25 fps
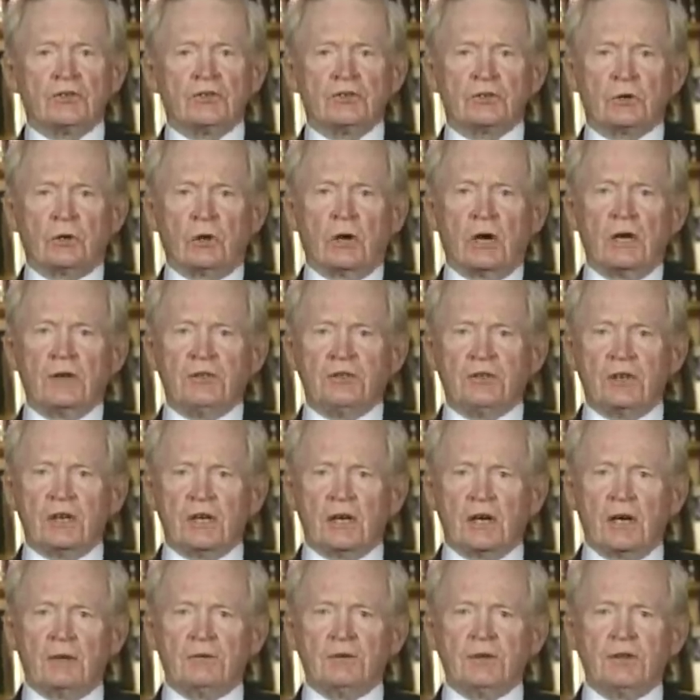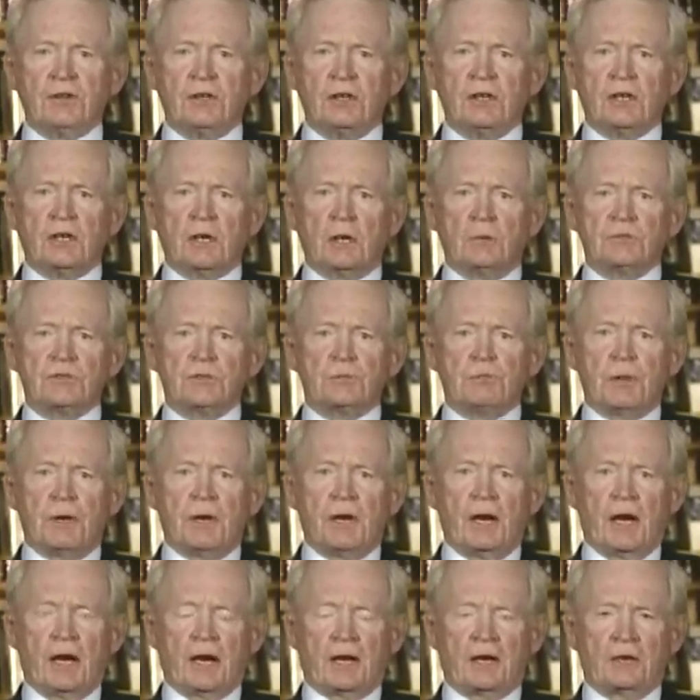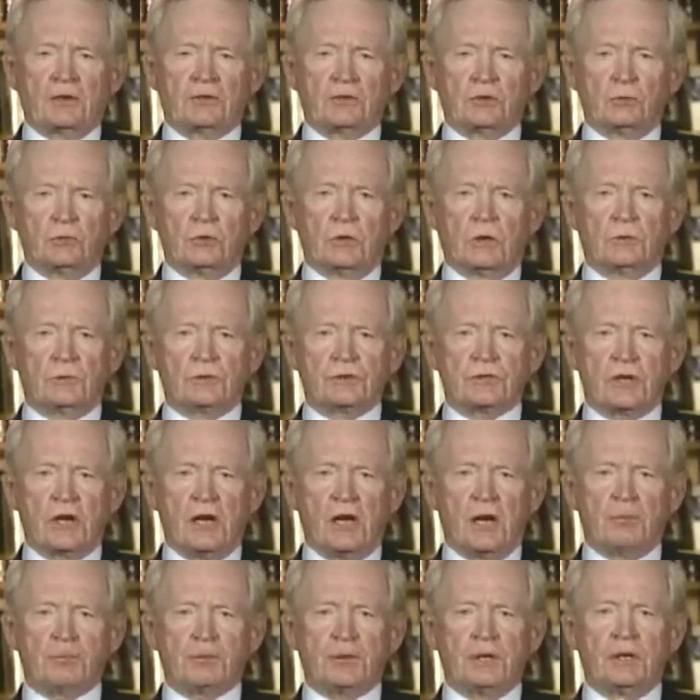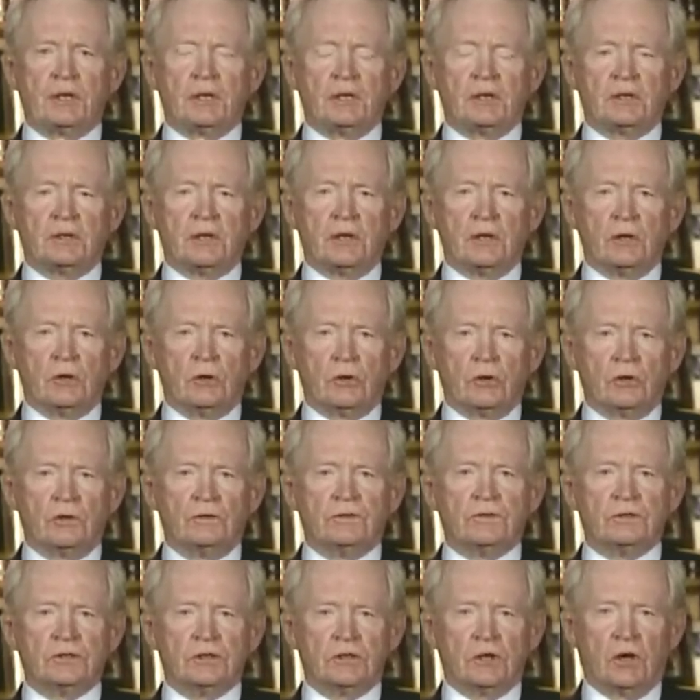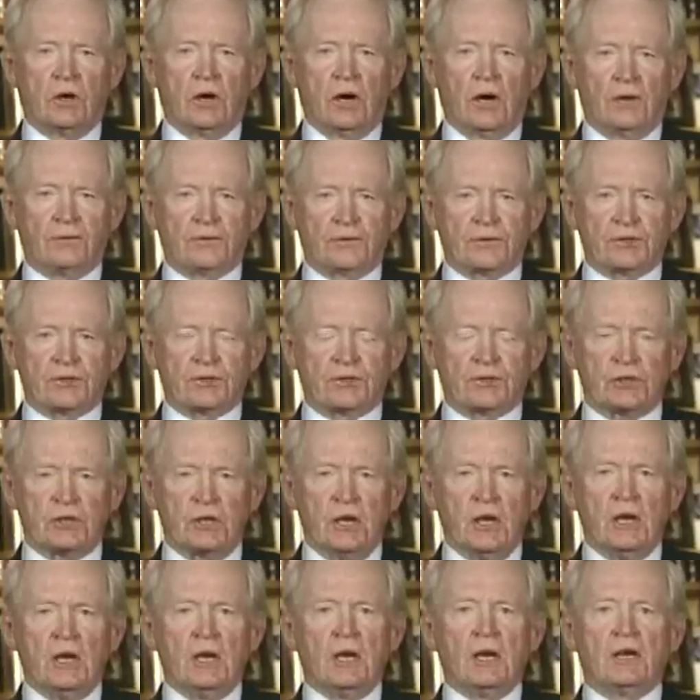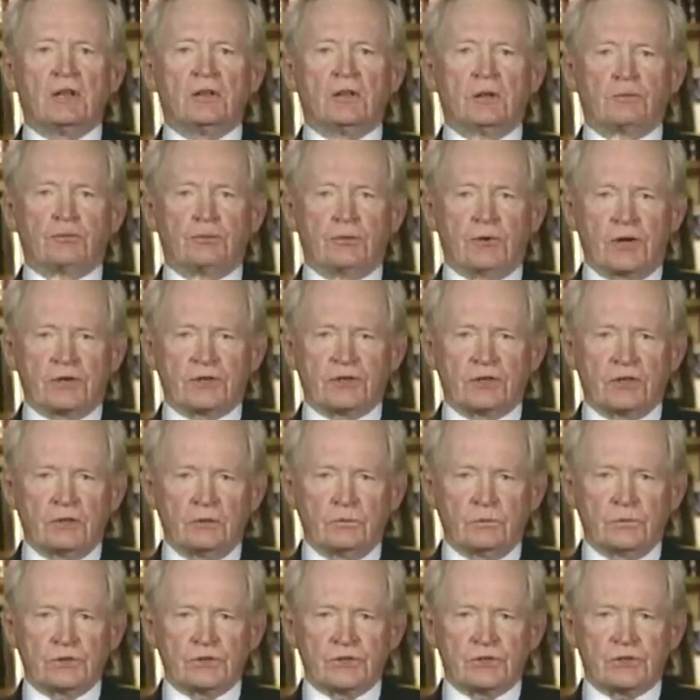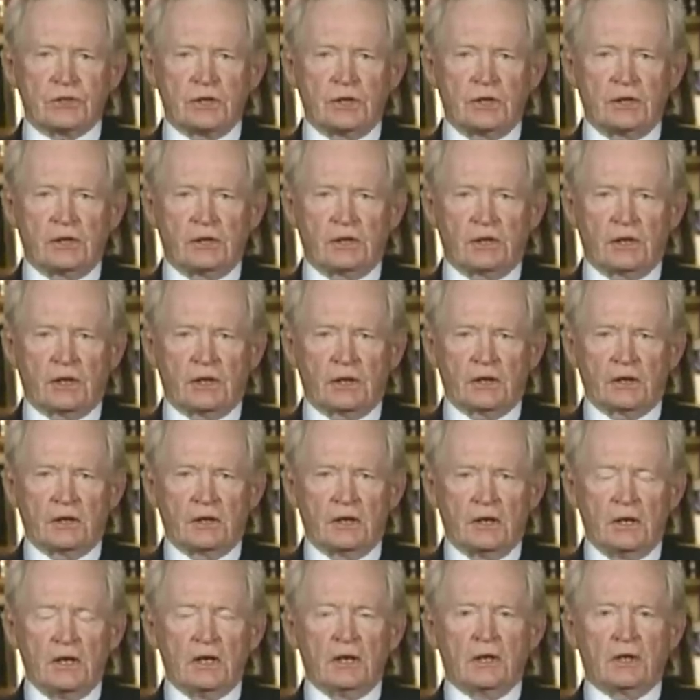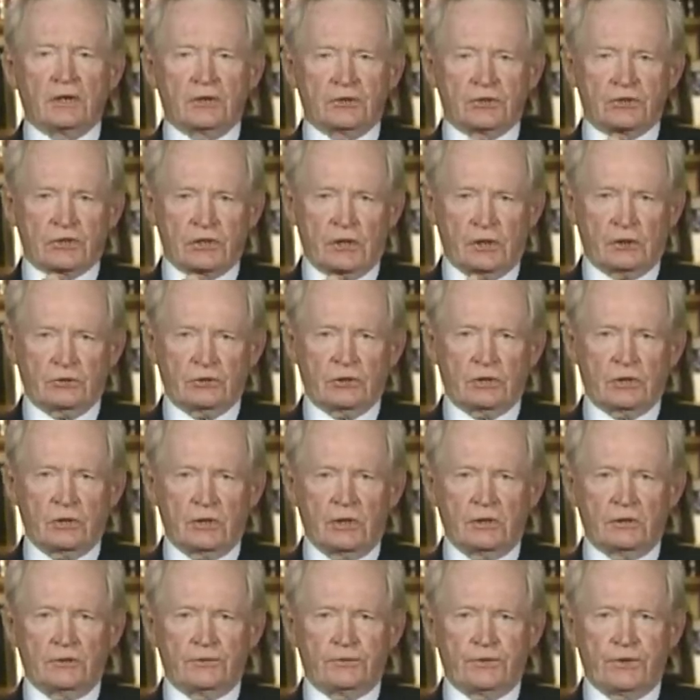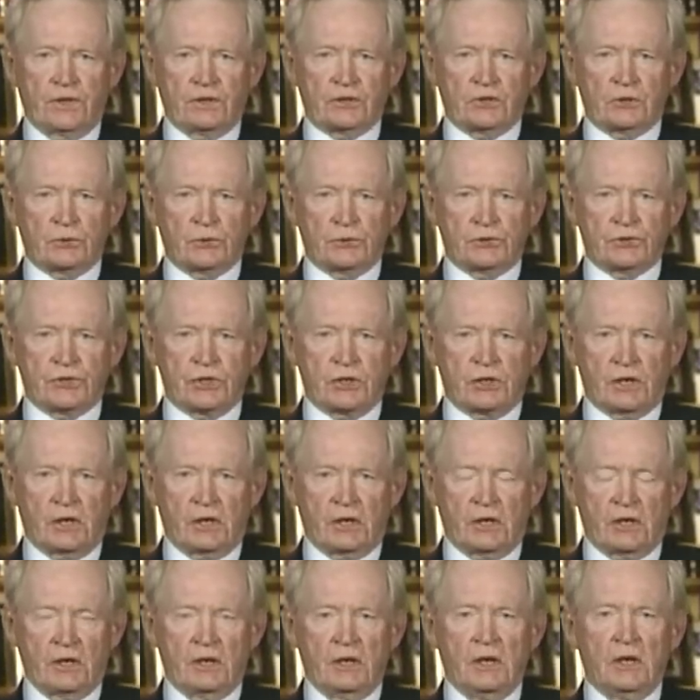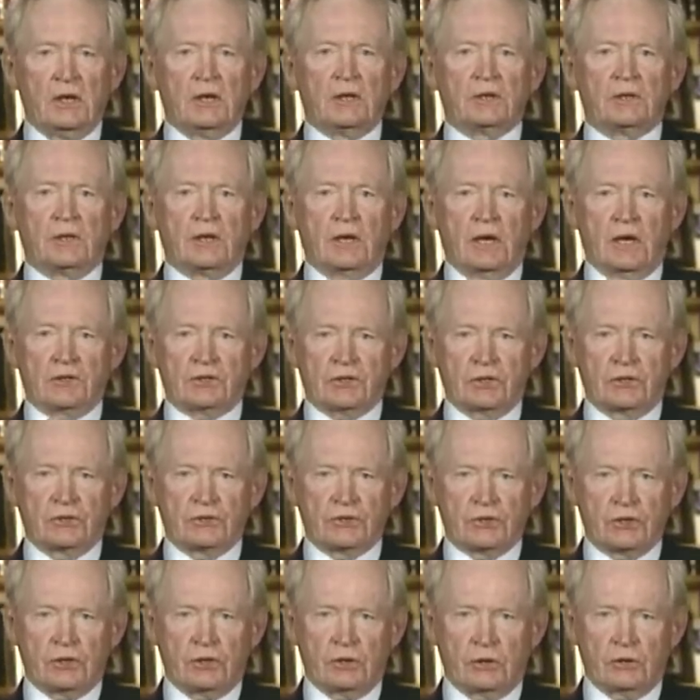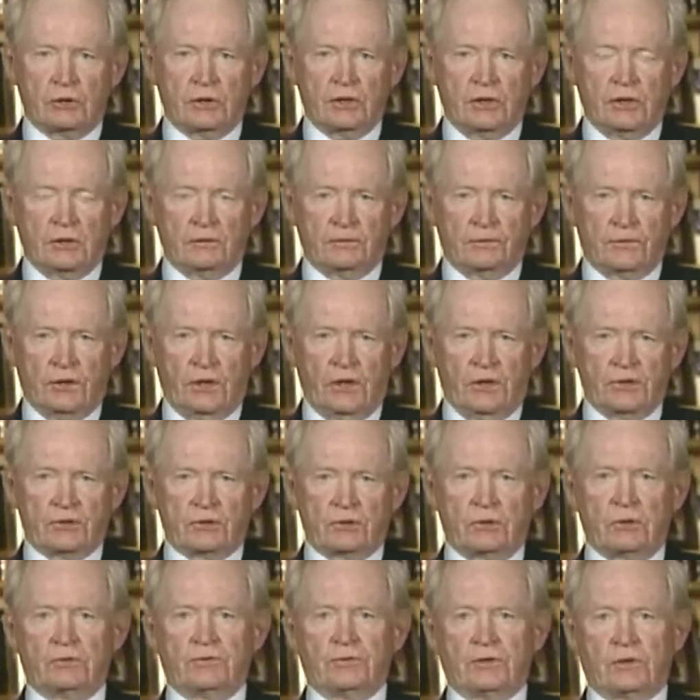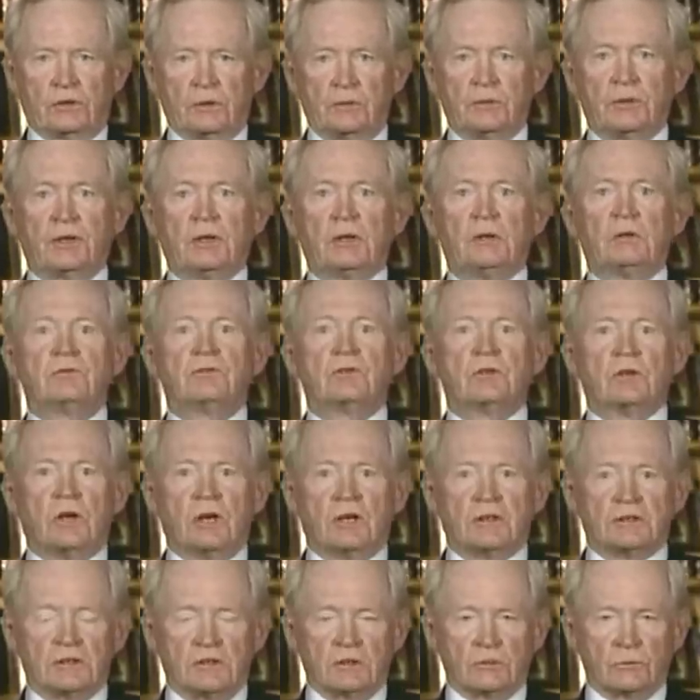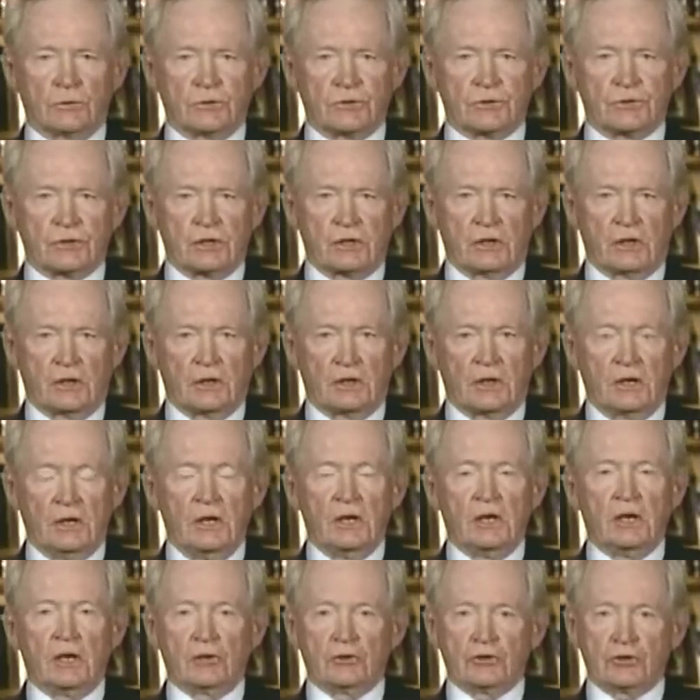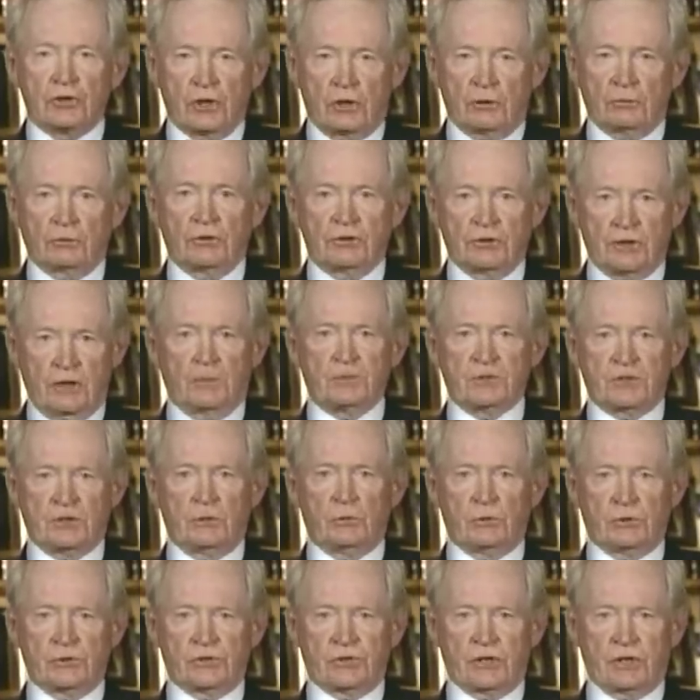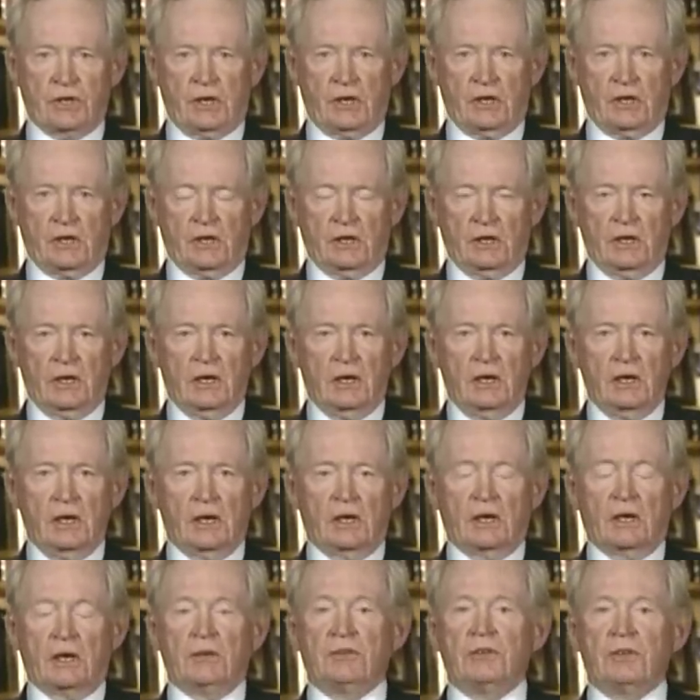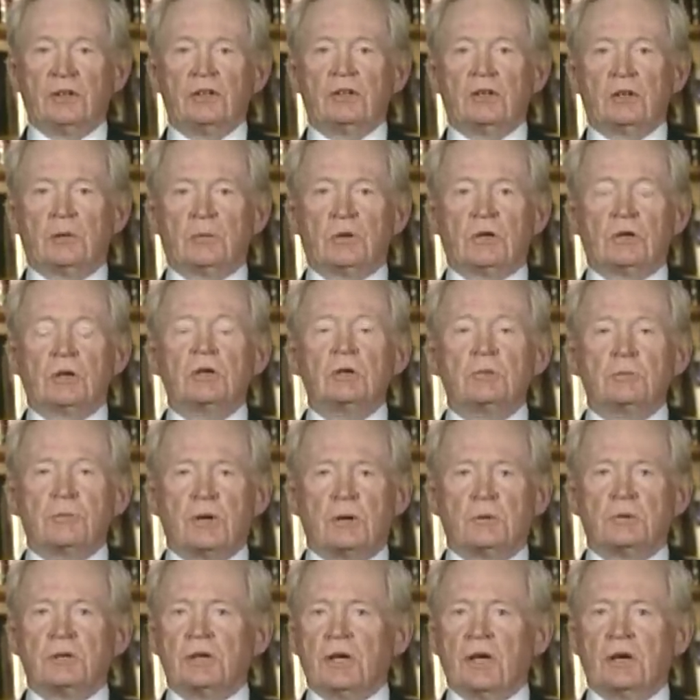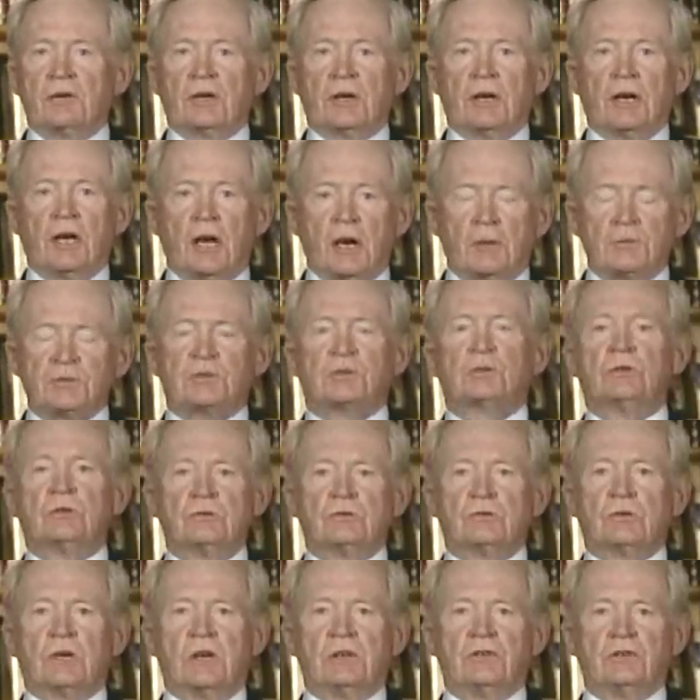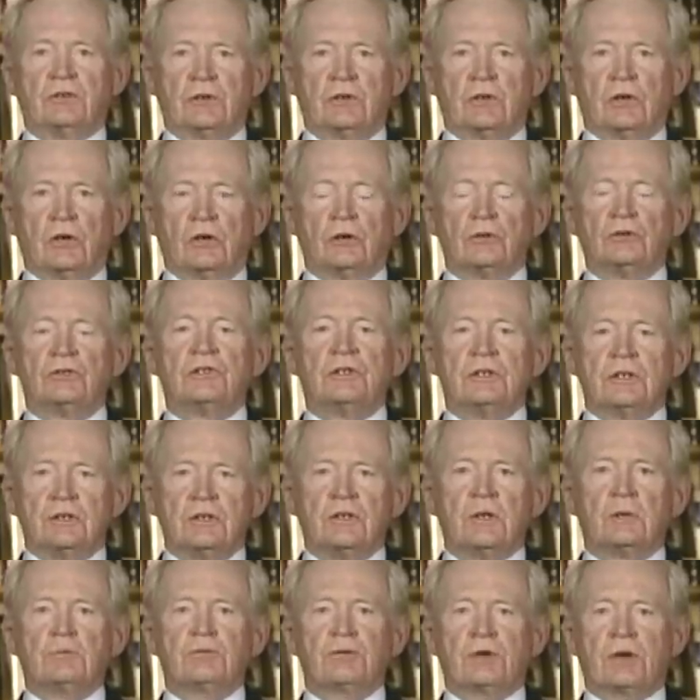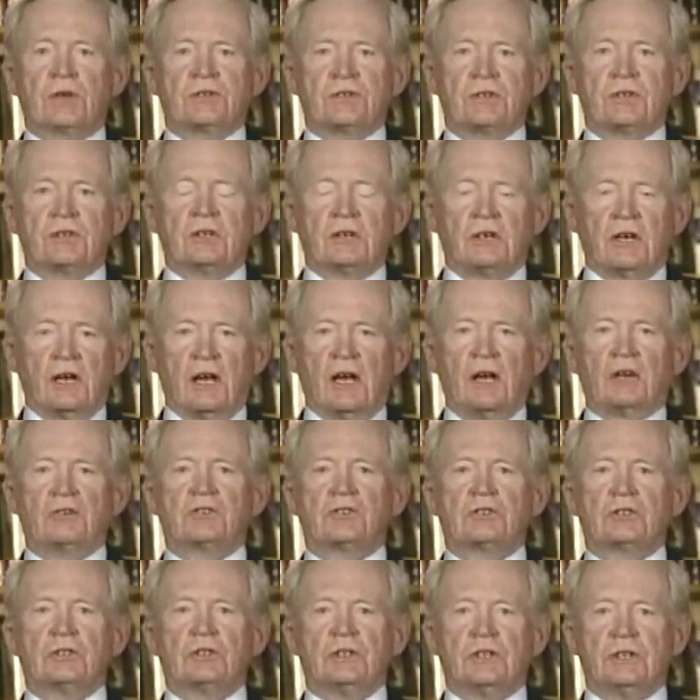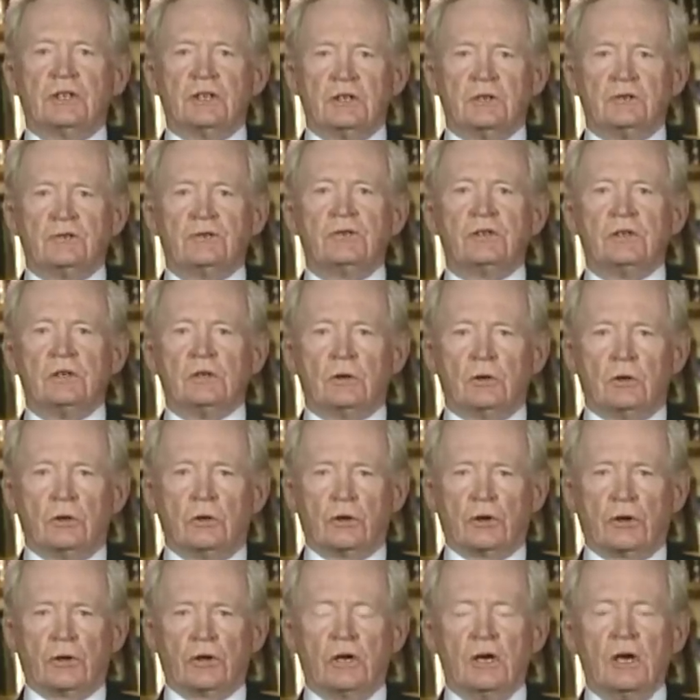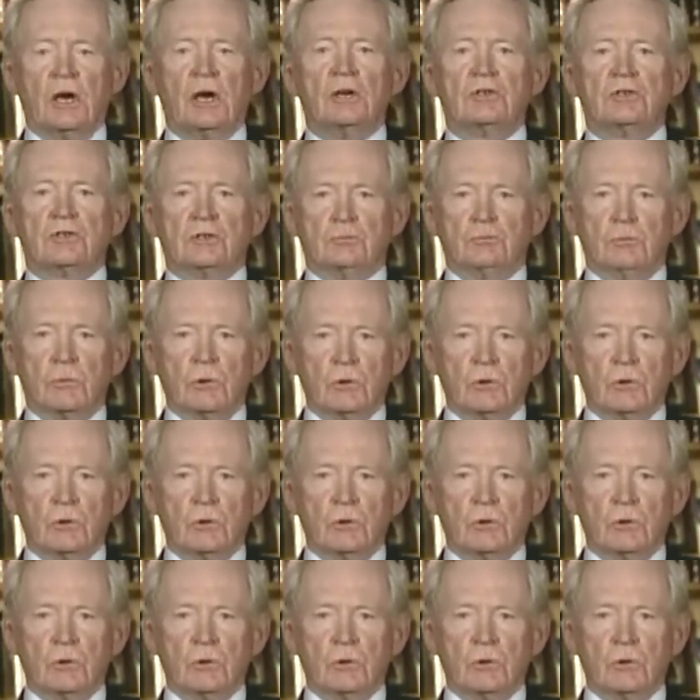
So I think everything comes back to what was happening in the Oval Office. And the President was sitting there, the Secretary of Defense was there, the National Security Advisor, a fellow by the name of Donlan, was there, and General Dempsey was there. And I think the American public have an absolute right to know, did the president actually give the order to